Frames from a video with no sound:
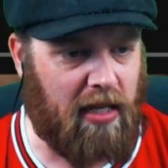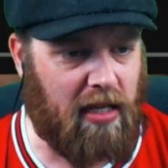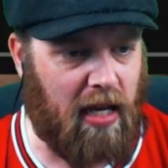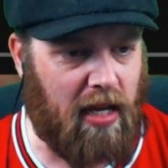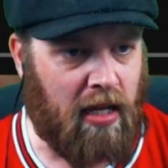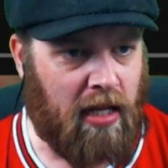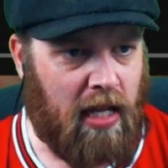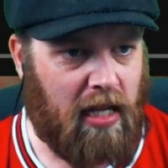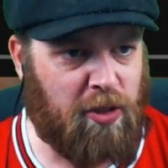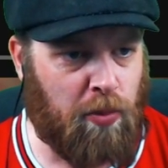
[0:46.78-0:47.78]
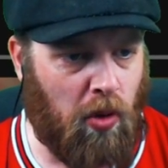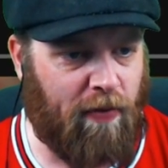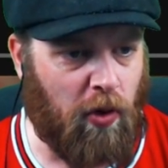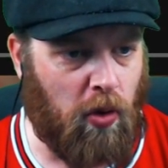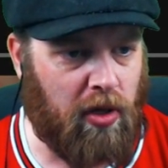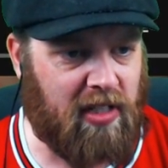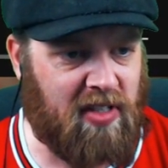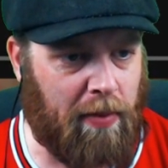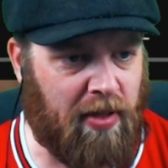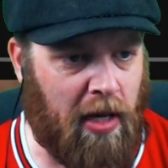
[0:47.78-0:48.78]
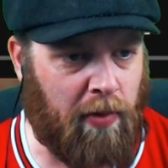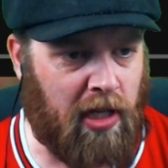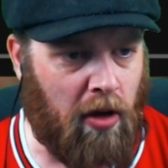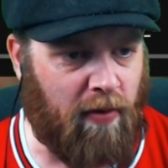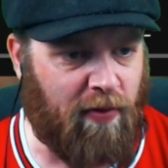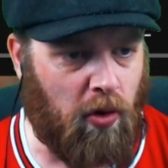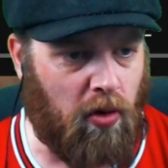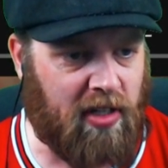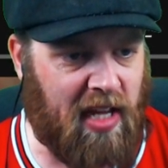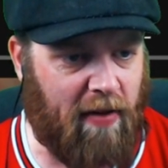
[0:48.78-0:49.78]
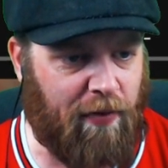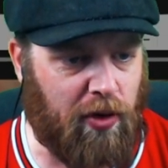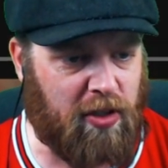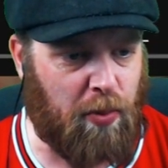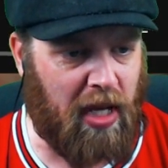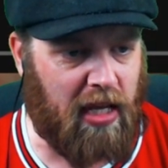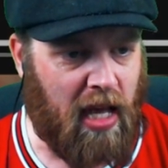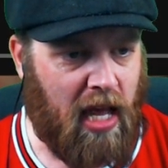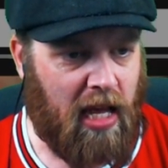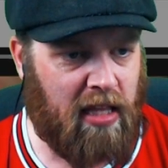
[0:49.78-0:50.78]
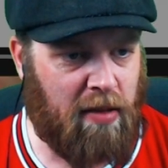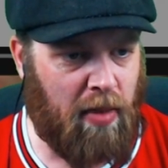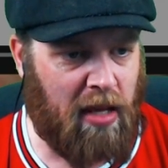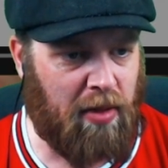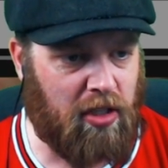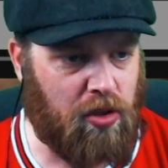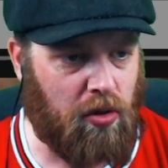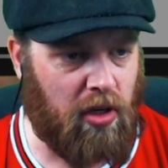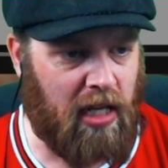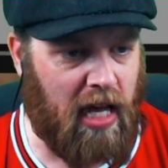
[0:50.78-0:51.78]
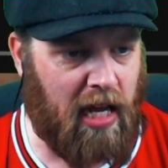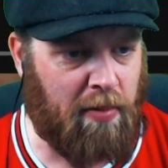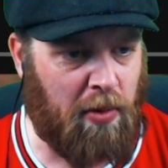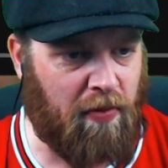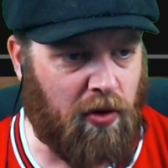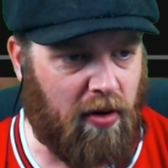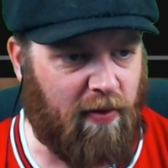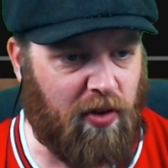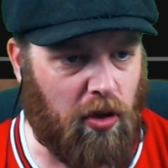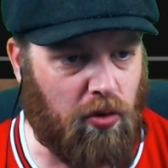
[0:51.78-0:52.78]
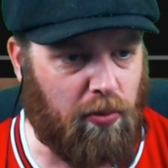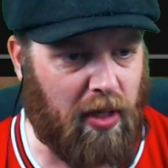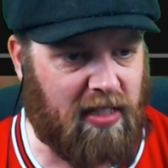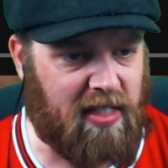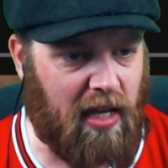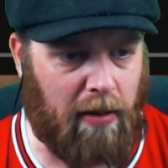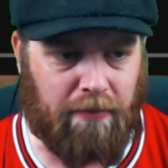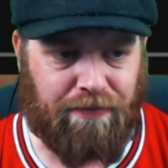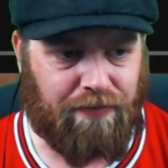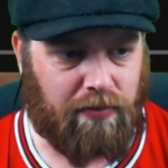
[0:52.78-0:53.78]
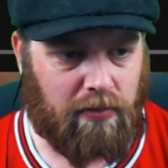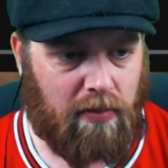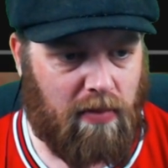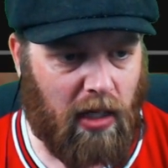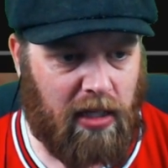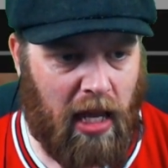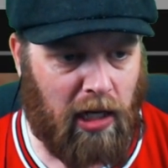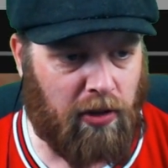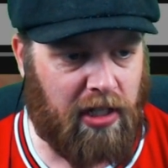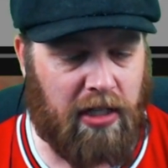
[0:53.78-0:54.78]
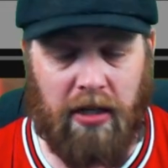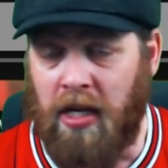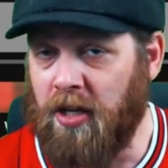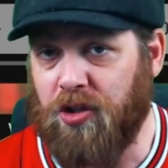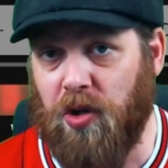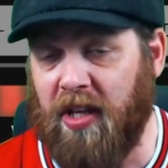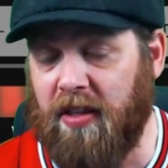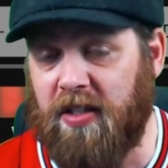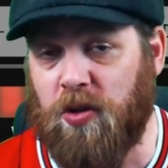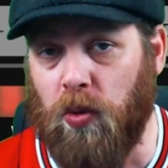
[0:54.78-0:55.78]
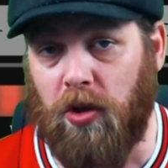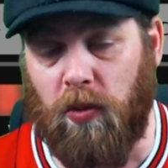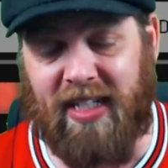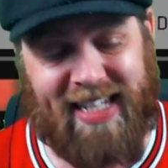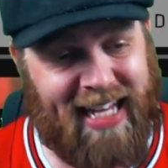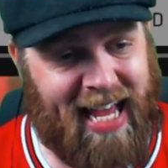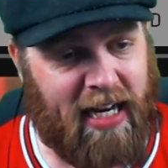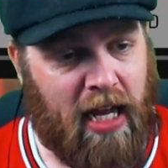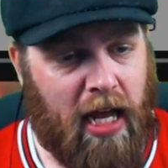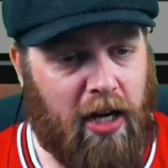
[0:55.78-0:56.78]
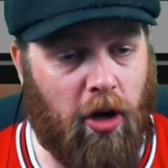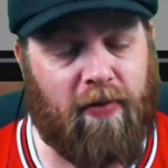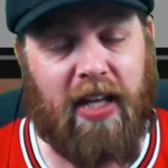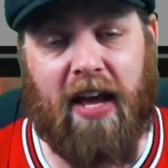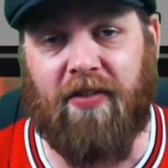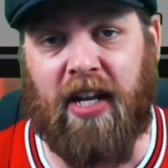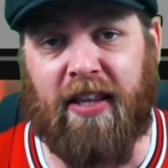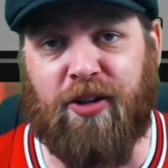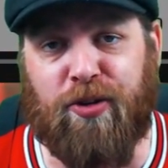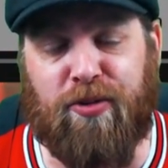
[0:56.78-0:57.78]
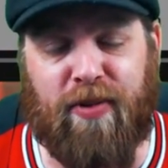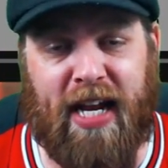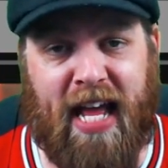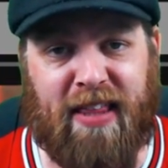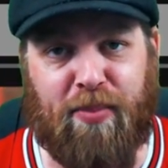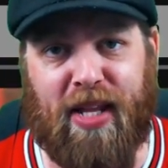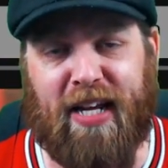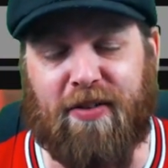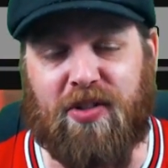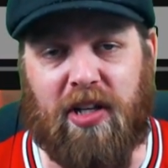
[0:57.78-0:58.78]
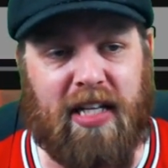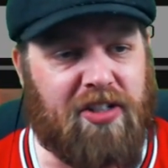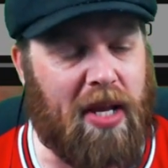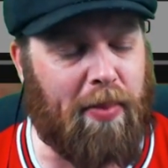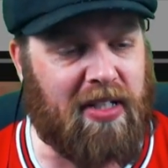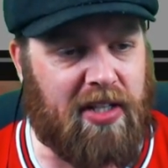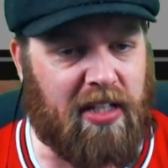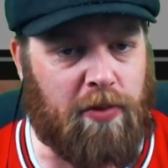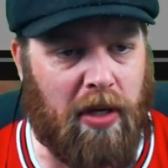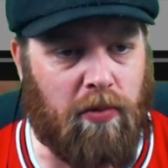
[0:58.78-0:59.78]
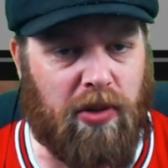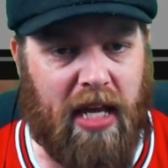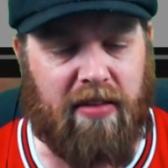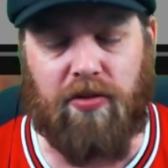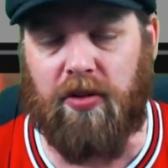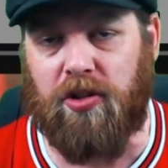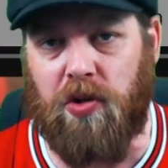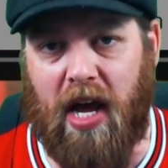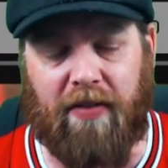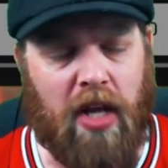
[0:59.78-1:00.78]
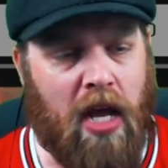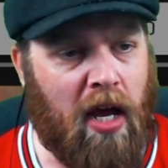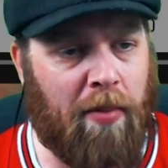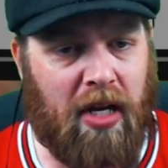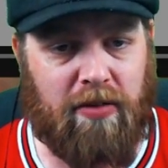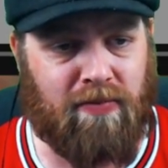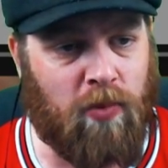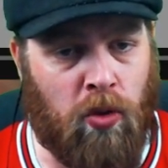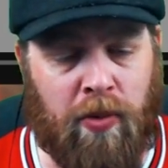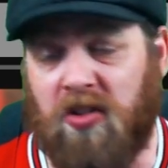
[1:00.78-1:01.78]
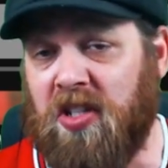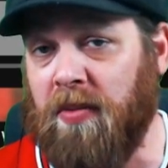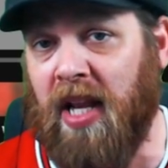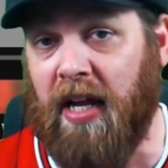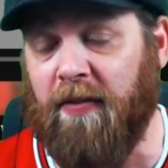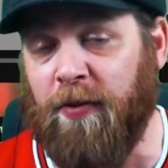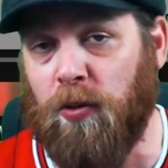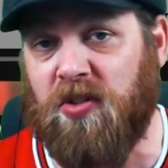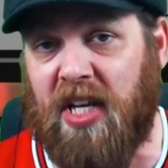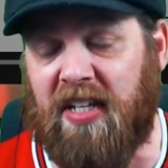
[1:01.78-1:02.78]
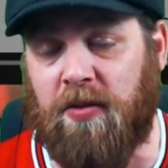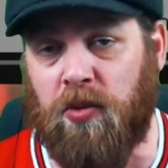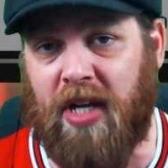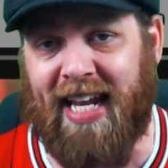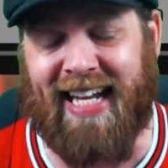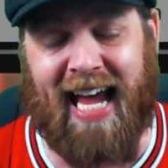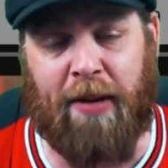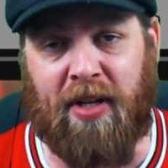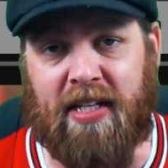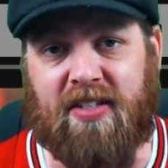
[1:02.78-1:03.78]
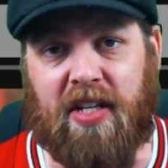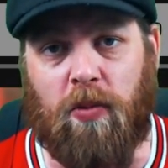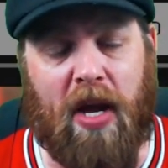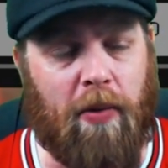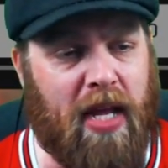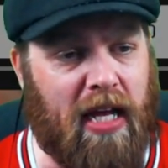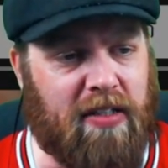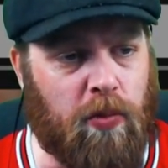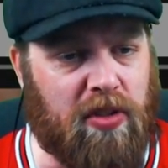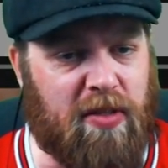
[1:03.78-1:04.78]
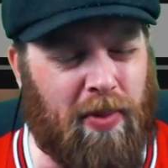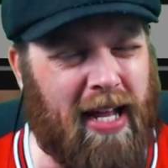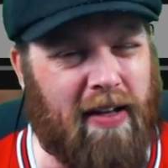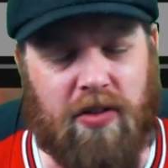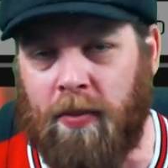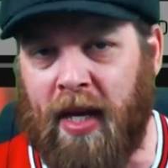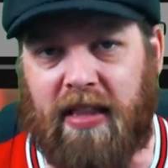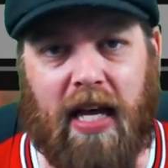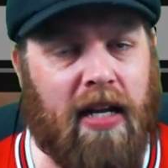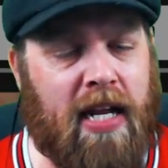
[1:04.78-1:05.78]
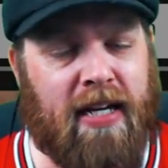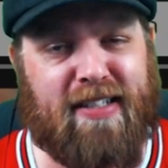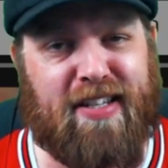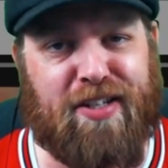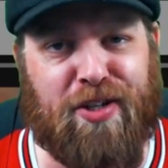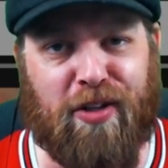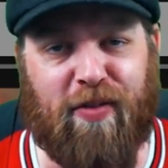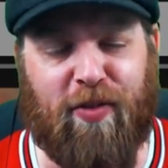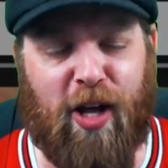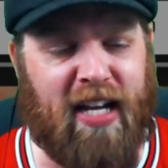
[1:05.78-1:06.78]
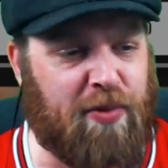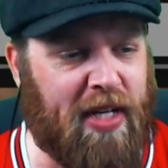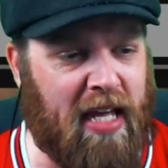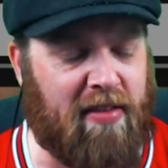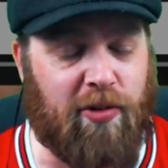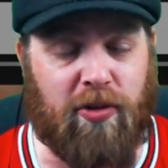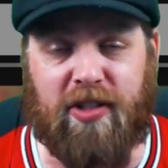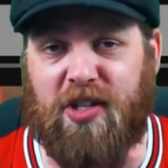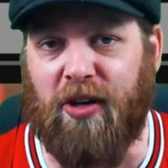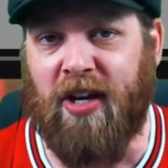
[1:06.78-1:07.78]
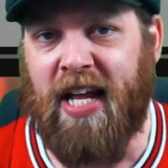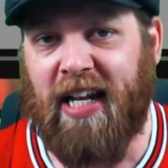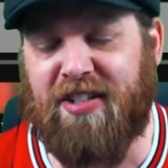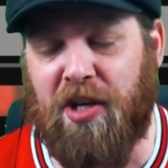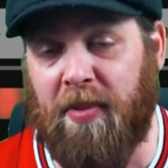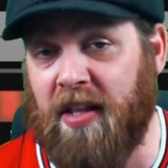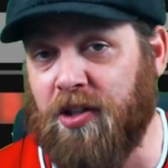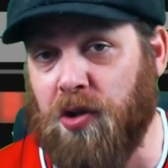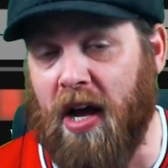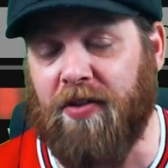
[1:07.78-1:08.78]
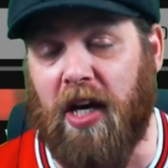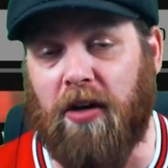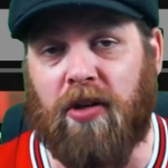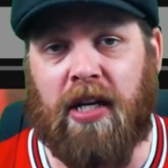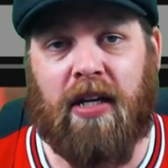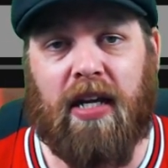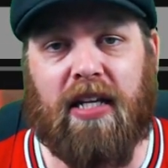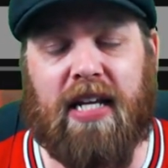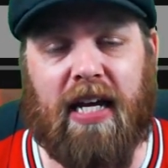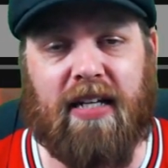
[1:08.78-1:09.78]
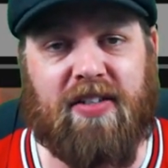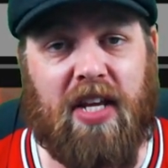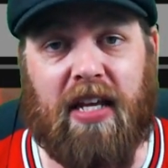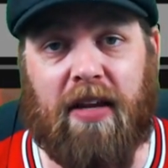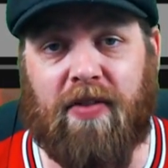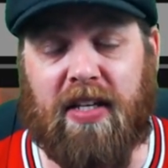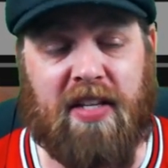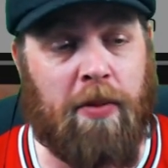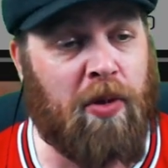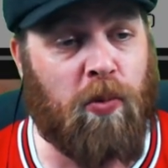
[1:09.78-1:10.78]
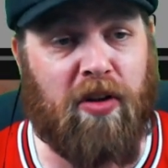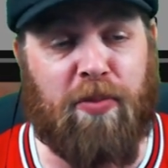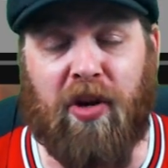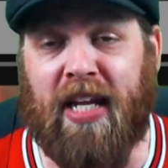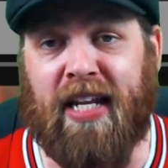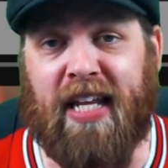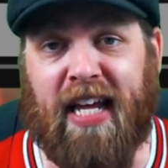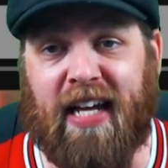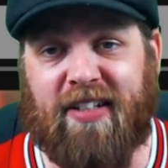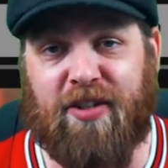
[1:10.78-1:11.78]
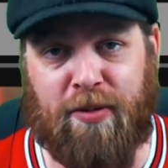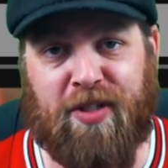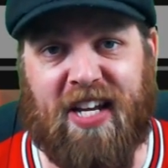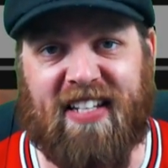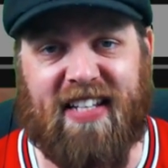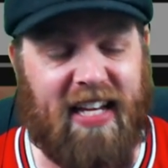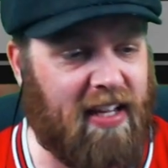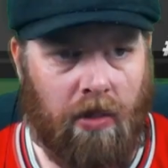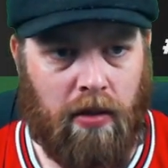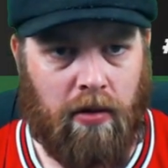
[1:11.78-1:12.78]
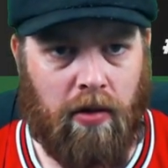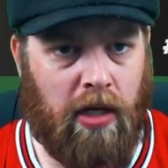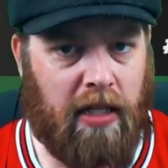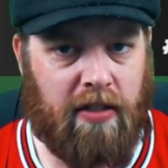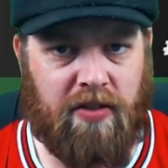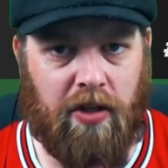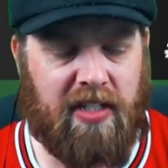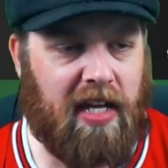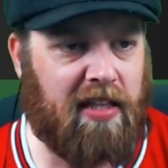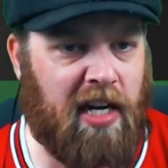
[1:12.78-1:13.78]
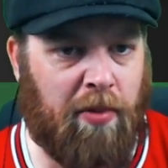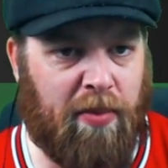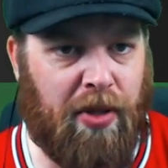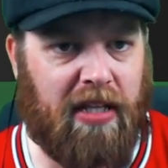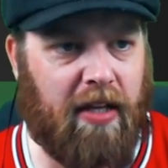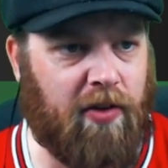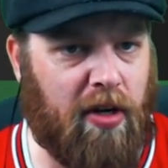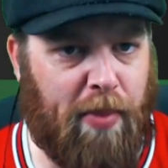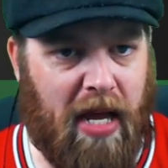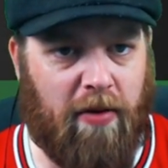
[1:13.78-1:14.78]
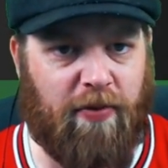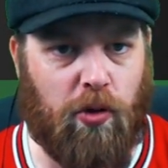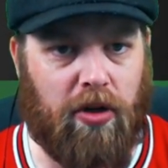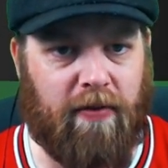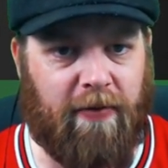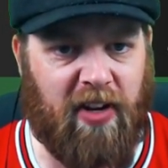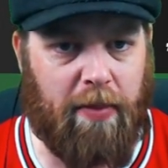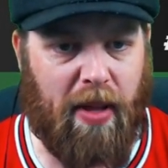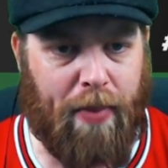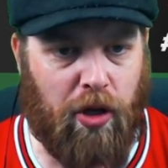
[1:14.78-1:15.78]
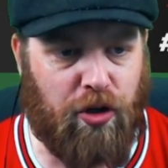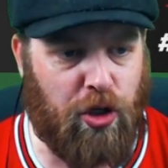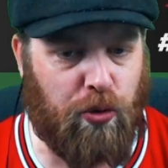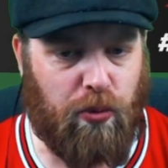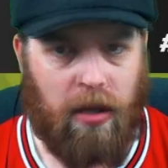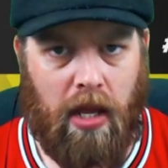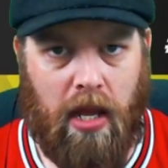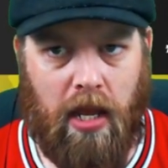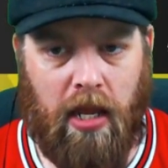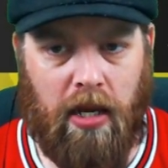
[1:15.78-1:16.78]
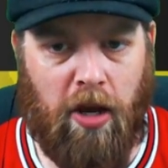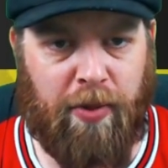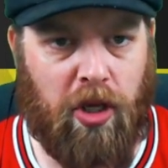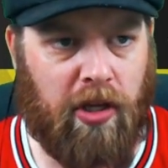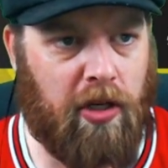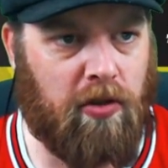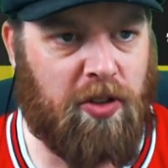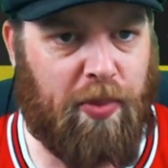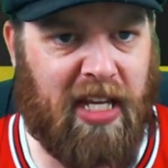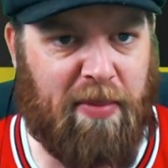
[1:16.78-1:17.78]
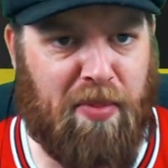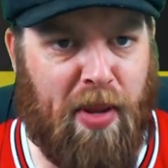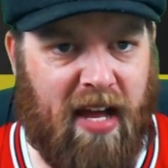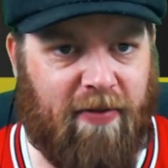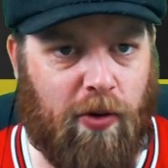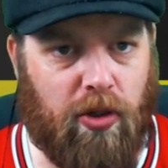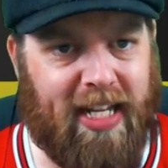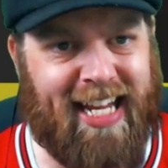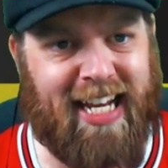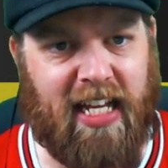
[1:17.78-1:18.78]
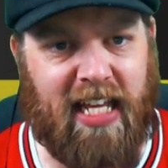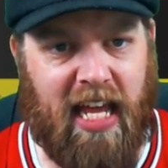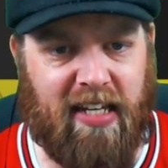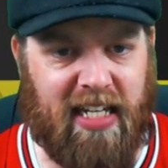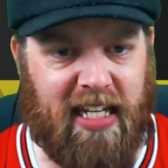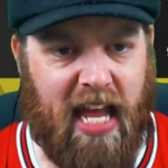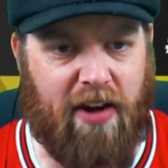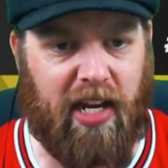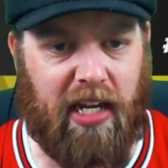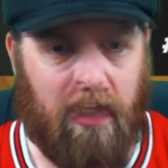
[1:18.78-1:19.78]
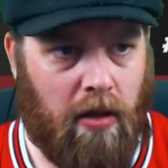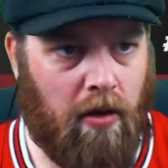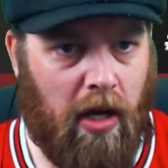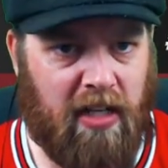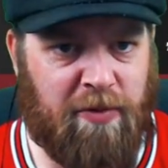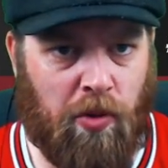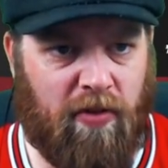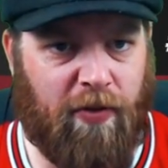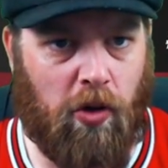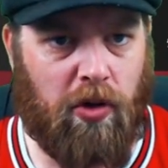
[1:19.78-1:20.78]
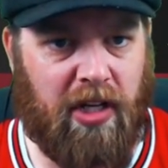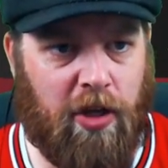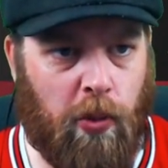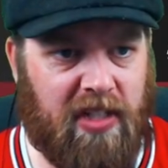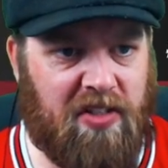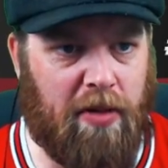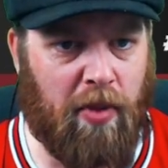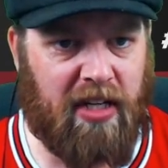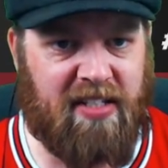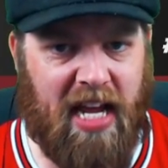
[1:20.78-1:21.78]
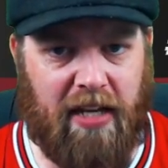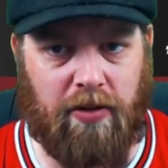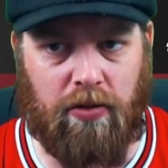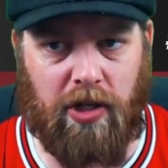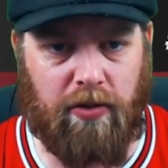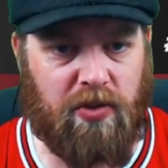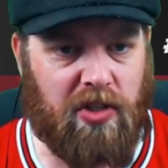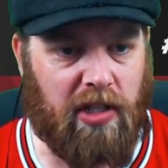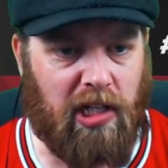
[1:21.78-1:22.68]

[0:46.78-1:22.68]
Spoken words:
a small forward is someone that we go for as our first pick, and then maybe a shooting guard. I mean, we've got a few, but looking to strengthen this squad once again and hopefully have another good run at the playoffs. So let's jump into this one. We'll get through the draft. I might almost simulate a full season. We'll get a game in and see where we are towards the playoffs. I'll make that decision on the fly as we get through it. So let's jump into the draft though and see if there's someone worth bringing in here to the Majestic. Right, the Sonics had the number one pick. They've got a power forward in Philip Purdue, and Albuquerque also pick up a power forward in Kent Gary. All right, a small forward in Quincy McDaniel goes to the